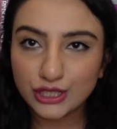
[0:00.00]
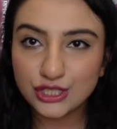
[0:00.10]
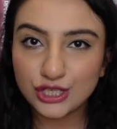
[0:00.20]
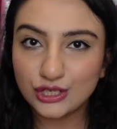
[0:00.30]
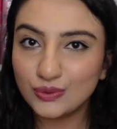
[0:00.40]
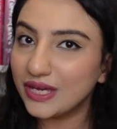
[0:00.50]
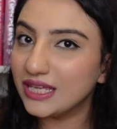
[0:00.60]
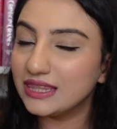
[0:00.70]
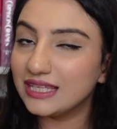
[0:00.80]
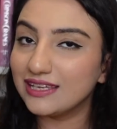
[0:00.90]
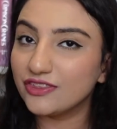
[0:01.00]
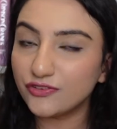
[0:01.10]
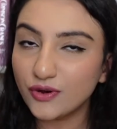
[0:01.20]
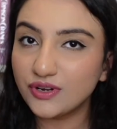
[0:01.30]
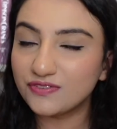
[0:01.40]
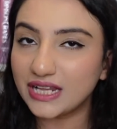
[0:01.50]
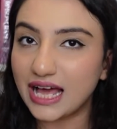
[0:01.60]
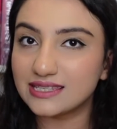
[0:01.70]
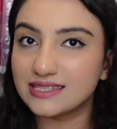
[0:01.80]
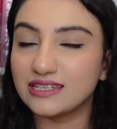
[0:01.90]
2 in the Throne of
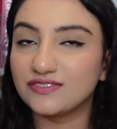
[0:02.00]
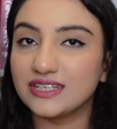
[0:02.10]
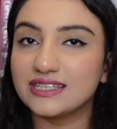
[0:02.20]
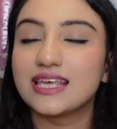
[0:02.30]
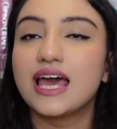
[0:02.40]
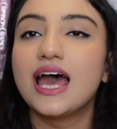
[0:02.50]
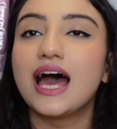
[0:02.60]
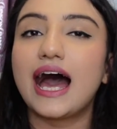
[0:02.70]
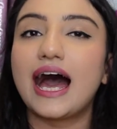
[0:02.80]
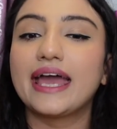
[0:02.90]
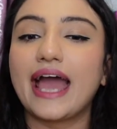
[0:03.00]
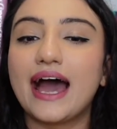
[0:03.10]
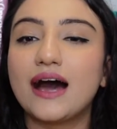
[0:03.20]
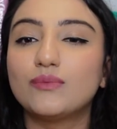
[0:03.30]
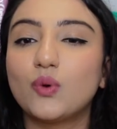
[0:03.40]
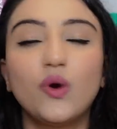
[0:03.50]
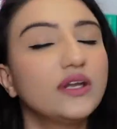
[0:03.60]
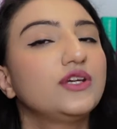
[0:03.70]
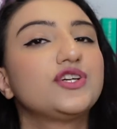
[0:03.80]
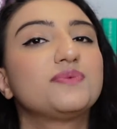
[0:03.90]
Glass series. I am
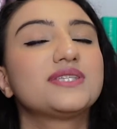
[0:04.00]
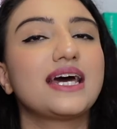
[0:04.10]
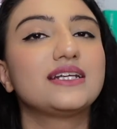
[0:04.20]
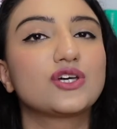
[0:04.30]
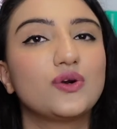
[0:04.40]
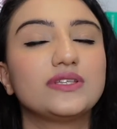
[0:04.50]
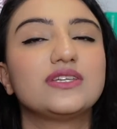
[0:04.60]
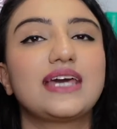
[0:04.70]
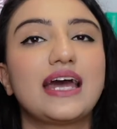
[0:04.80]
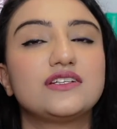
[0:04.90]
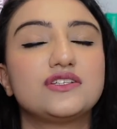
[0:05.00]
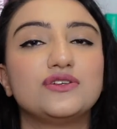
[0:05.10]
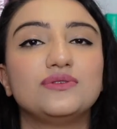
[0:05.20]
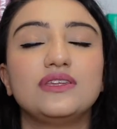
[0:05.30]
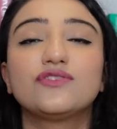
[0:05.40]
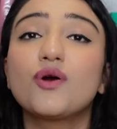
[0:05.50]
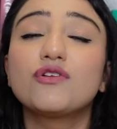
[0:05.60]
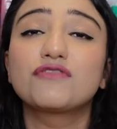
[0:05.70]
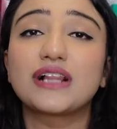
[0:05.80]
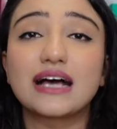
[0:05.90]
100% going to get to the Throne
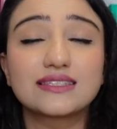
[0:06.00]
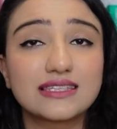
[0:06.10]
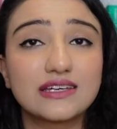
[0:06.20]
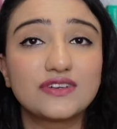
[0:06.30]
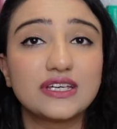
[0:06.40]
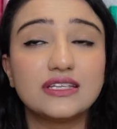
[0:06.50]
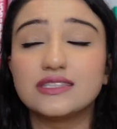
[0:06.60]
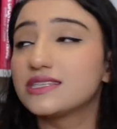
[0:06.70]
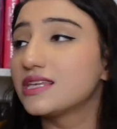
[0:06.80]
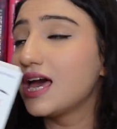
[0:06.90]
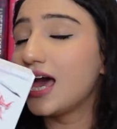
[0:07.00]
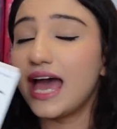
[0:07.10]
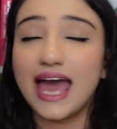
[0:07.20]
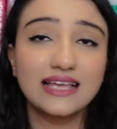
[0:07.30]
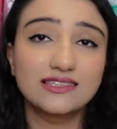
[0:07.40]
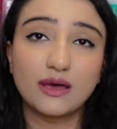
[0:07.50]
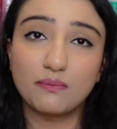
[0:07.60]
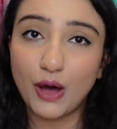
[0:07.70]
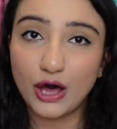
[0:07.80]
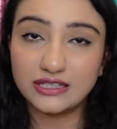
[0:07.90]
of Glass series at some
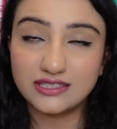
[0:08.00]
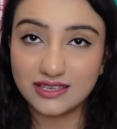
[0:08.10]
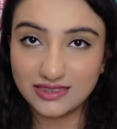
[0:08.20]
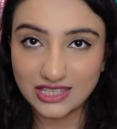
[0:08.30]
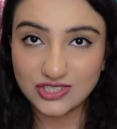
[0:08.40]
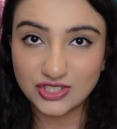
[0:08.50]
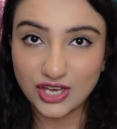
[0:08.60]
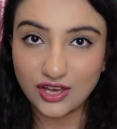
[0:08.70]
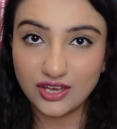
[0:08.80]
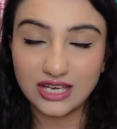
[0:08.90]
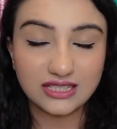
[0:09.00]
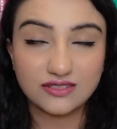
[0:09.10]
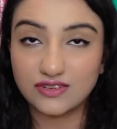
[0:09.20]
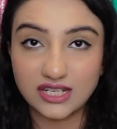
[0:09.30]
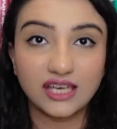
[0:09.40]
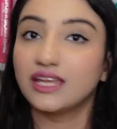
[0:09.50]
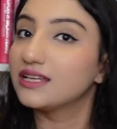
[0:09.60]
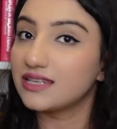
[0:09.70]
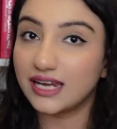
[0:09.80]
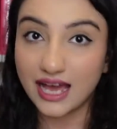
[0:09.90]
point this year. It's
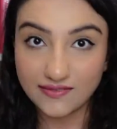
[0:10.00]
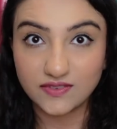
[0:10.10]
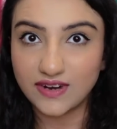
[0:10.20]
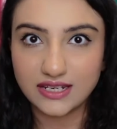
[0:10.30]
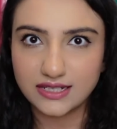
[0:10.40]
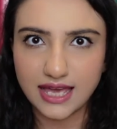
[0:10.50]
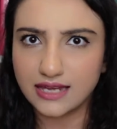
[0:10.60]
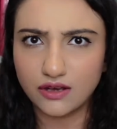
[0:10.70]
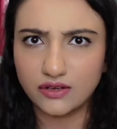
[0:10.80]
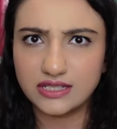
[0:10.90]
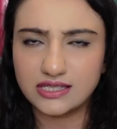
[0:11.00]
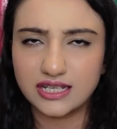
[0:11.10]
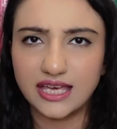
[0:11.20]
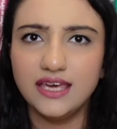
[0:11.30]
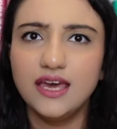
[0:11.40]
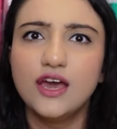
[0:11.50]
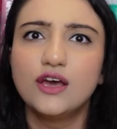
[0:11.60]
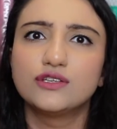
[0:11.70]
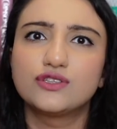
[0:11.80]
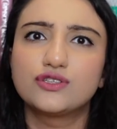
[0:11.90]
ridiculous that I haven't read it yet, honestly.
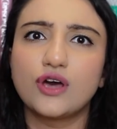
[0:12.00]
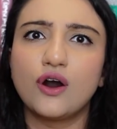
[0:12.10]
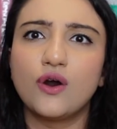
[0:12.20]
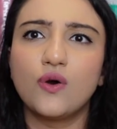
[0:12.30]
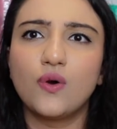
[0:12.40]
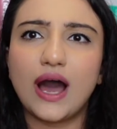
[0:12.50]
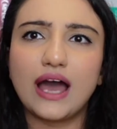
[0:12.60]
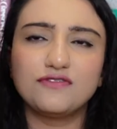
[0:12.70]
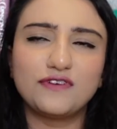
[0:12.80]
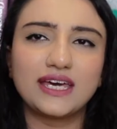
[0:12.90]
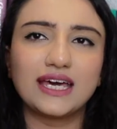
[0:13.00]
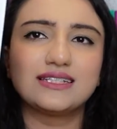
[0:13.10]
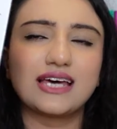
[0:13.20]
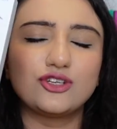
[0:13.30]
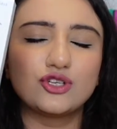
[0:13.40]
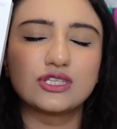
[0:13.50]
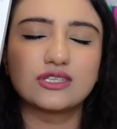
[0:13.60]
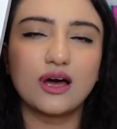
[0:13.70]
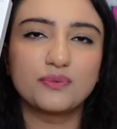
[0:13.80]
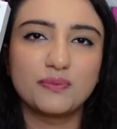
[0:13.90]
So I figured I should
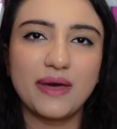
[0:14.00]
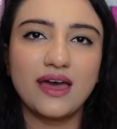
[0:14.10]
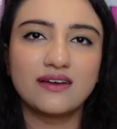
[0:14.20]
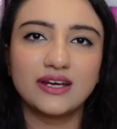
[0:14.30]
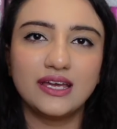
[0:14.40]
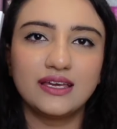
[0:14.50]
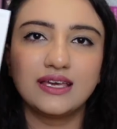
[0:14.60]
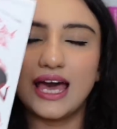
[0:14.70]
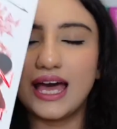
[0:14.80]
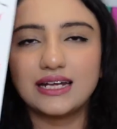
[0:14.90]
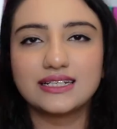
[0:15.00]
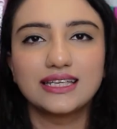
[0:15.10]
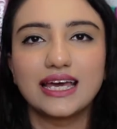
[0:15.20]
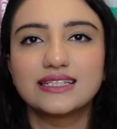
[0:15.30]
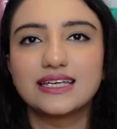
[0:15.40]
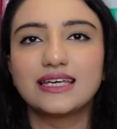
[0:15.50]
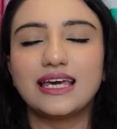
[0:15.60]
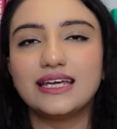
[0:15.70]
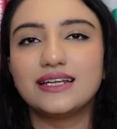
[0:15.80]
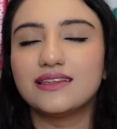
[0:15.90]
start preparing and getting
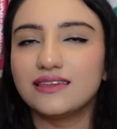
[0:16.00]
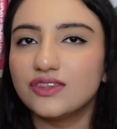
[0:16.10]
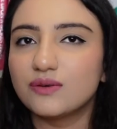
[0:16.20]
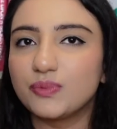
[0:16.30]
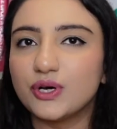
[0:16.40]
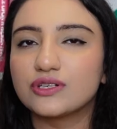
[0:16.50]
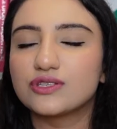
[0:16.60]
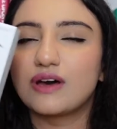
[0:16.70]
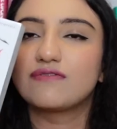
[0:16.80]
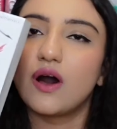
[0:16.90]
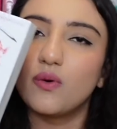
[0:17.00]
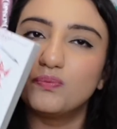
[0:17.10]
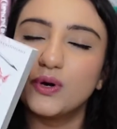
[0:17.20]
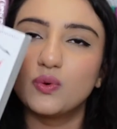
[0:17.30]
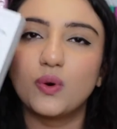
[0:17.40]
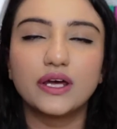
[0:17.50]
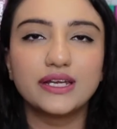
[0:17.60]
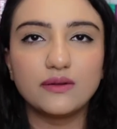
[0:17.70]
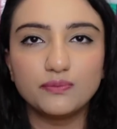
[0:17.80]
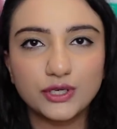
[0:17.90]
in the other books. So I've got book 1
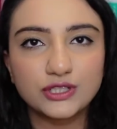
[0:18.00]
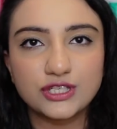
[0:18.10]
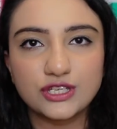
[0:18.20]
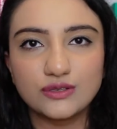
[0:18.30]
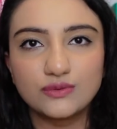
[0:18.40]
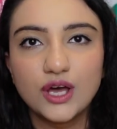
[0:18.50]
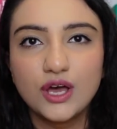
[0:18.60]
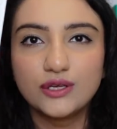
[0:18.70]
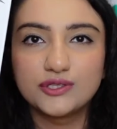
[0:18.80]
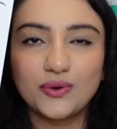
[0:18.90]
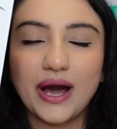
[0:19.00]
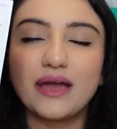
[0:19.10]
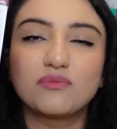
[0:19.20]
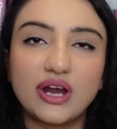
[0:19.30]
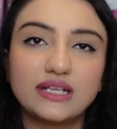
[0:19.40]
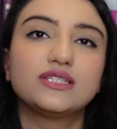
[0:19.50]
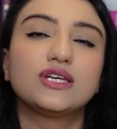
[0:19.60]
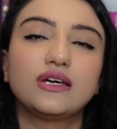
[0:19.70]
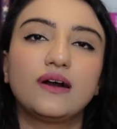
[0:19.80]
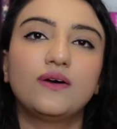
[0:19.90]
and book 2, so I am ready to
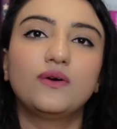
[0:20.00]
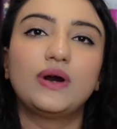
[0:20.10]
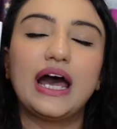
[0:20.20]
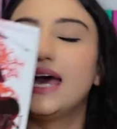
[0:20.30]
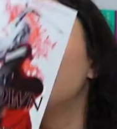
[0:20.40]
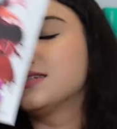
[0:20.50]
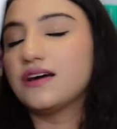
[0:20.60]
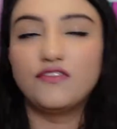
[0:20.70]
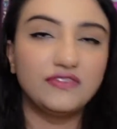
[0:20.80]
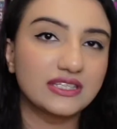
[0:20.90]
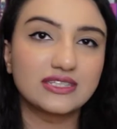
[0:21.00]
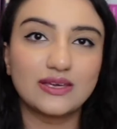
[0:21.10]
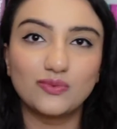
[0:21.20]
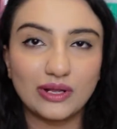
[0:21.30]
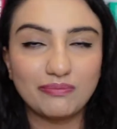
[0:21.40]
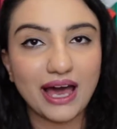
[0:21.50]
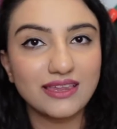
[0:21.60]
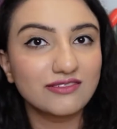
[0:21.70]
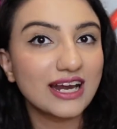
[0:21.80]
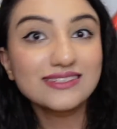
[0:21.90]
go, and obviously will buy
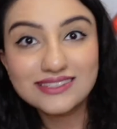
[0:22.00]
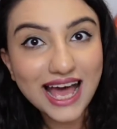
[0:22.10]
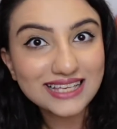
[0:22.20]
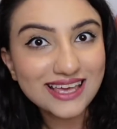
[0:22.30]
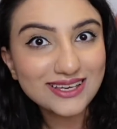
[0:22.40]
the rest as I